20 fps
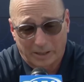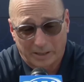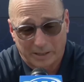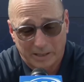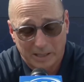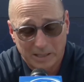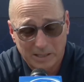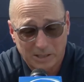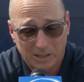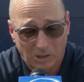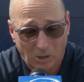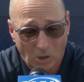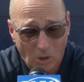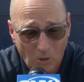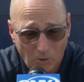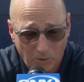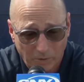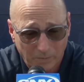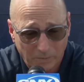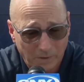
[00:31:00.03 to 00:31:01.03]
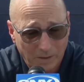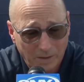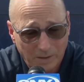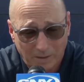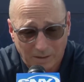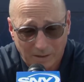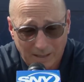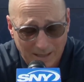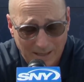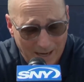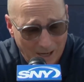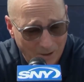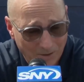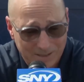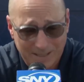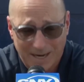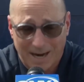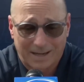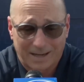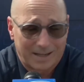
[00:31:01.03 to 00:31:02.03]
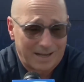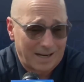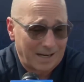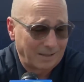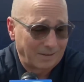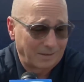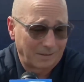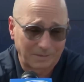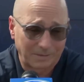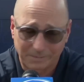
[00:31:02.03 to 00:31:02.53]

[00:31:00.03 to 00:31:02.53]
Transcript: League East alone. Outside of that,